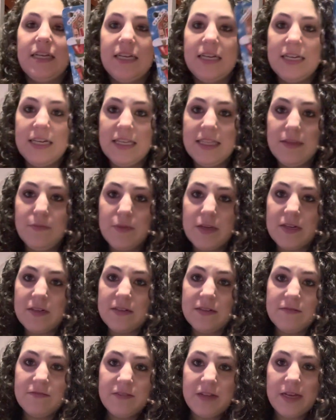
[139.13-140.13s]
in the middle
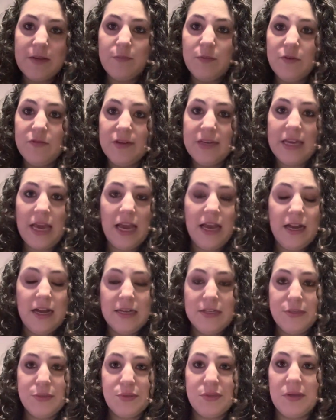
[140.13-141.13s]
of like moving
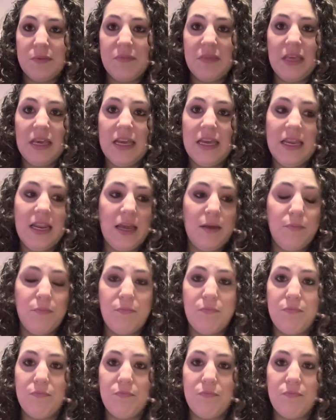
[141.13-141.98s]
chaos or something, and I